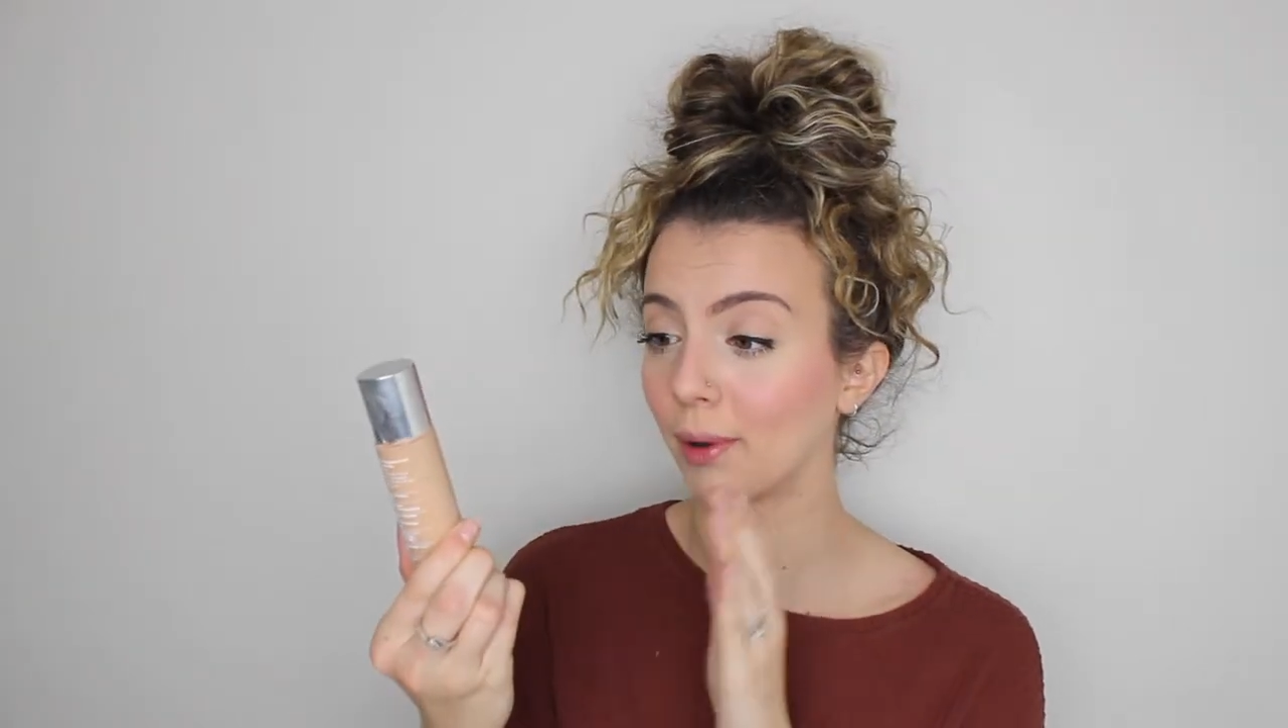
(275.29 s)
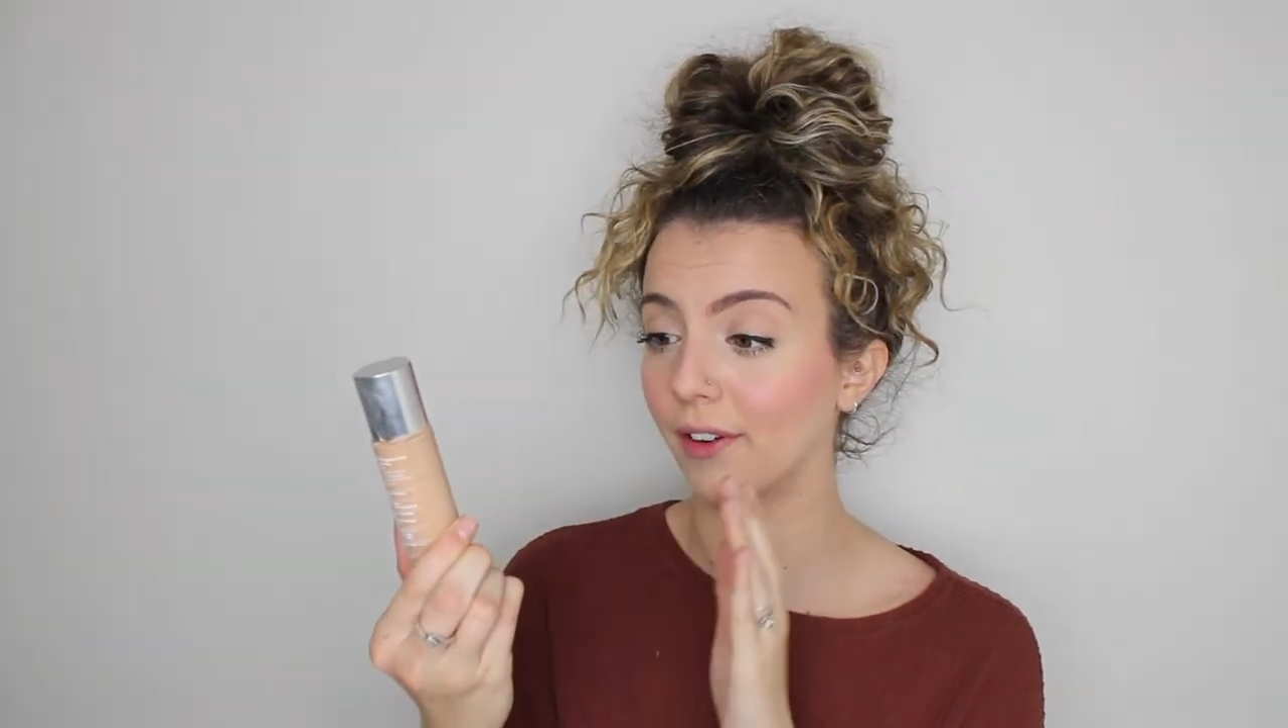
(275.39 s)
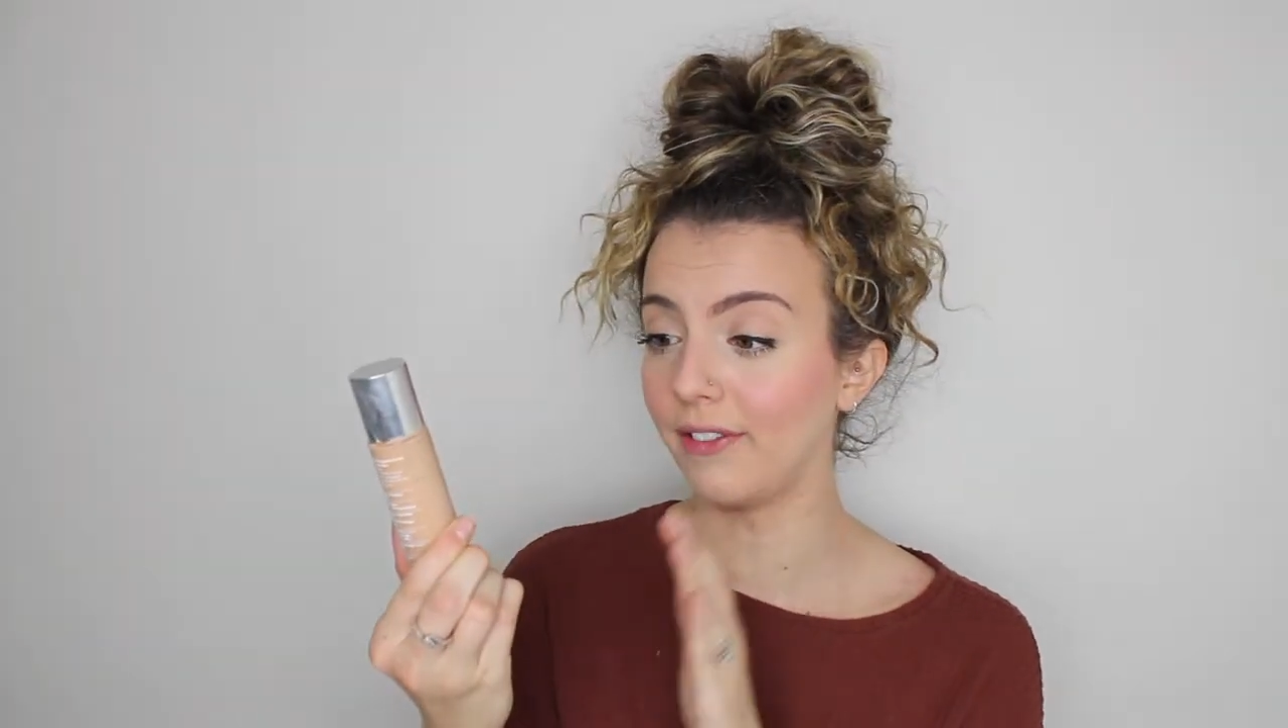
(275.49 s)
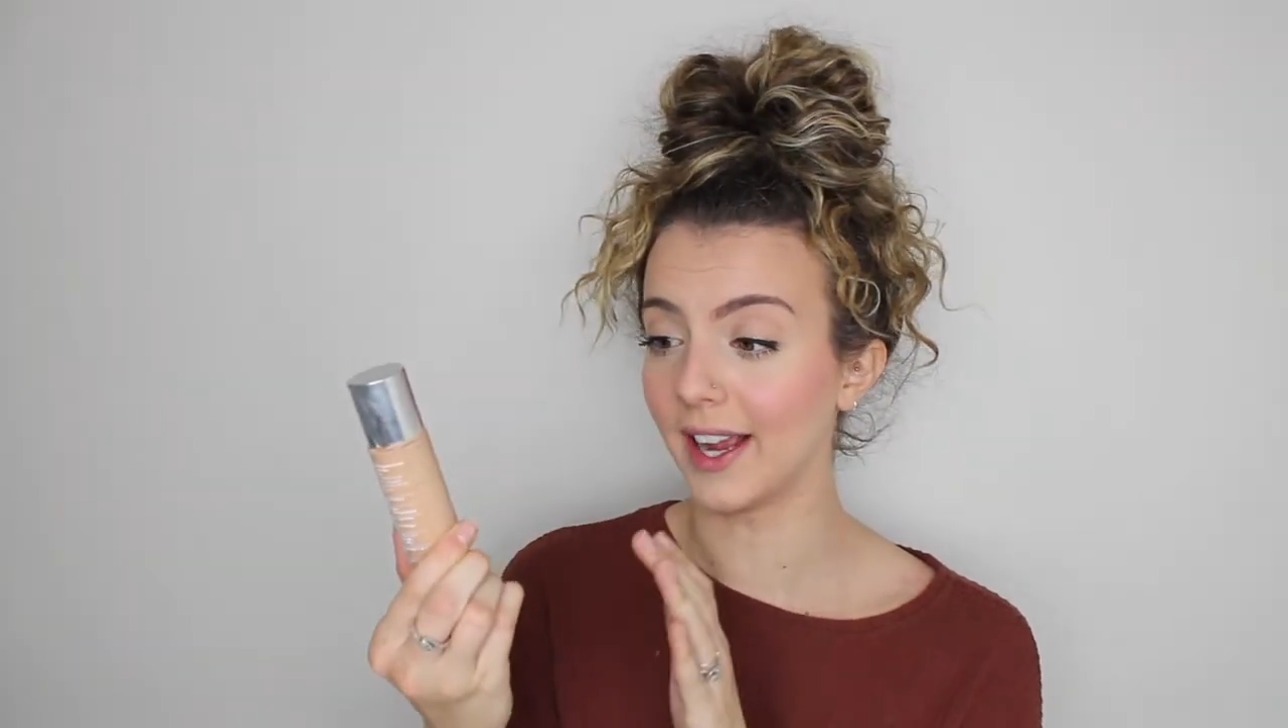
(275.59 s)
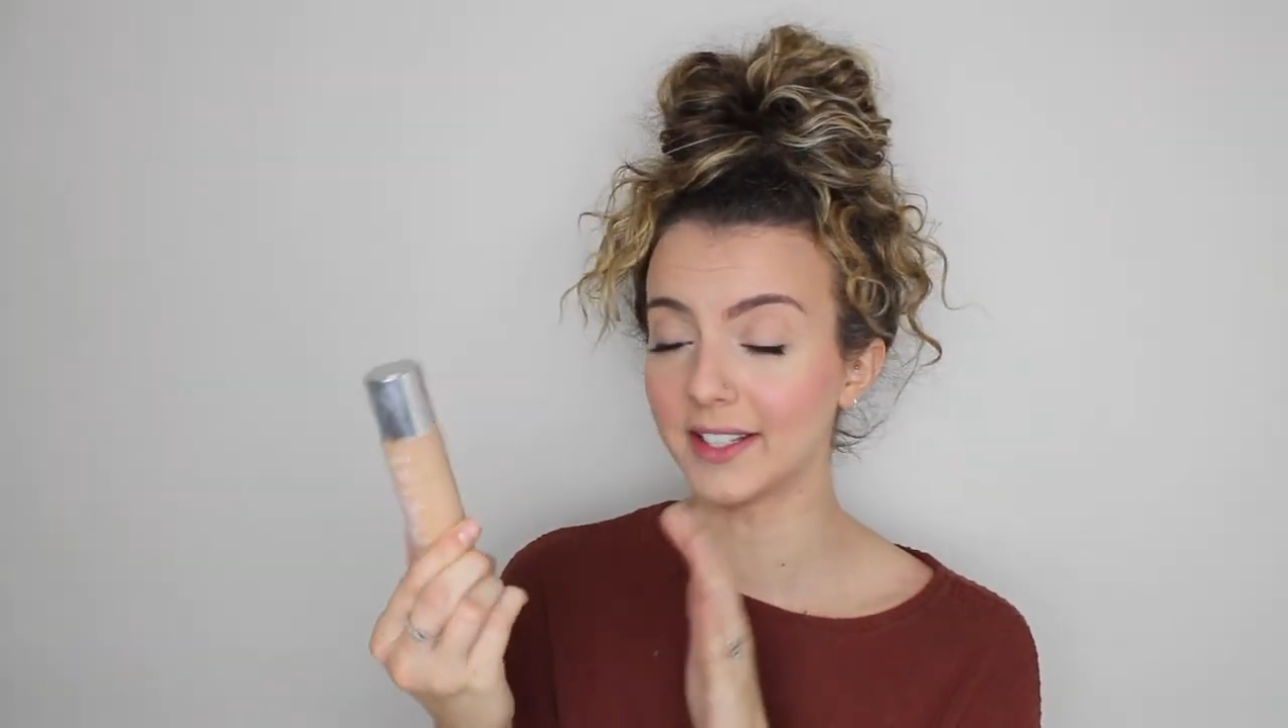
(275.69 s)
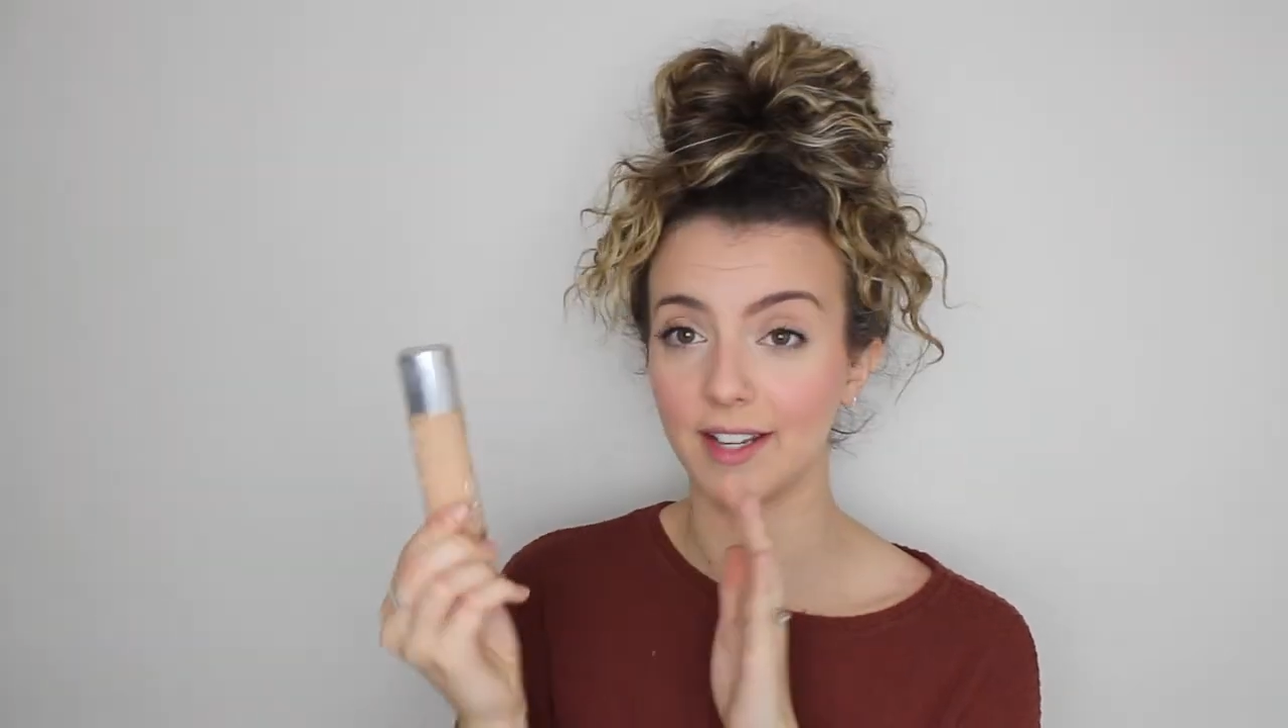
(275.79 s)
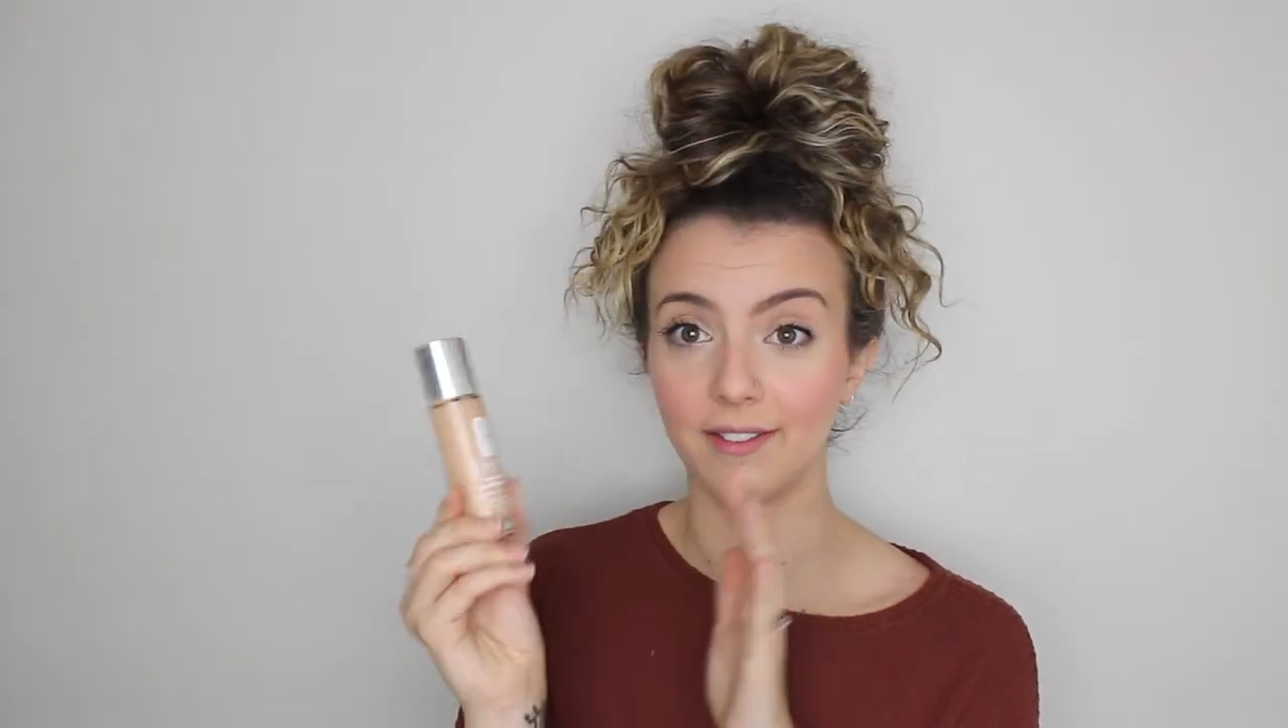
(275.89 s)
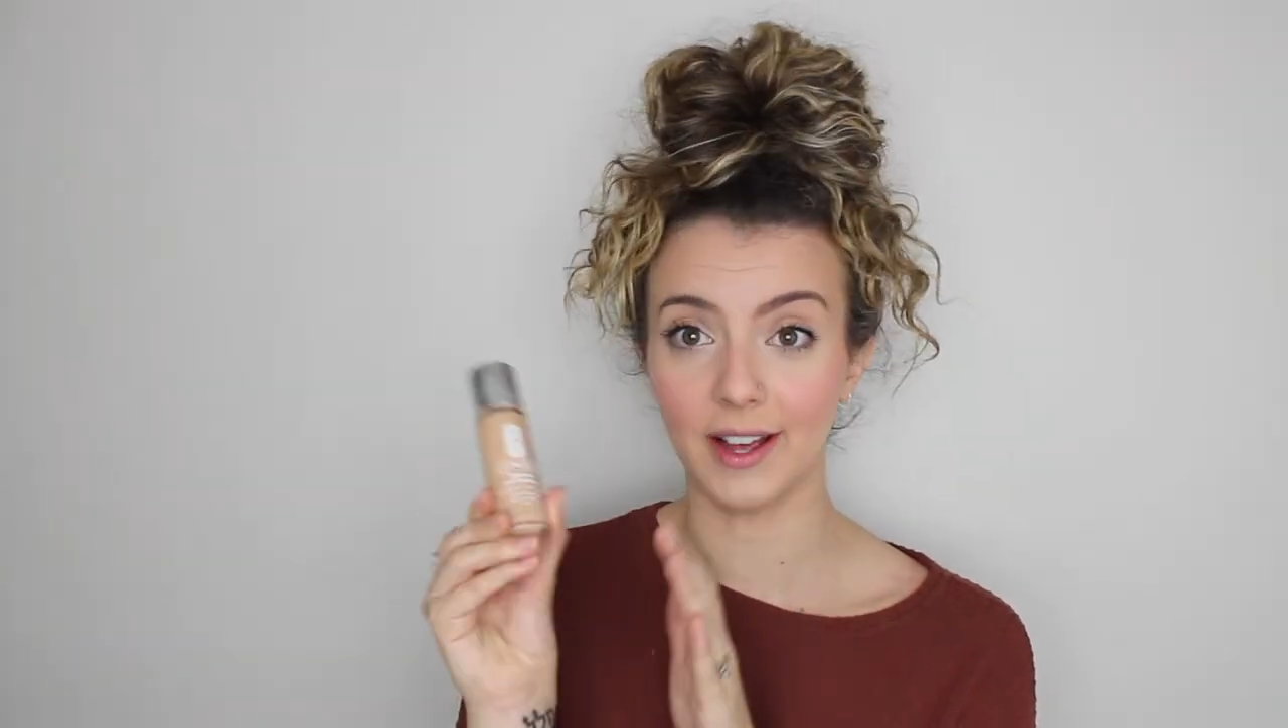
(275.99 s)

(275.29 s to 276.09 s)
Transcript: Perfecting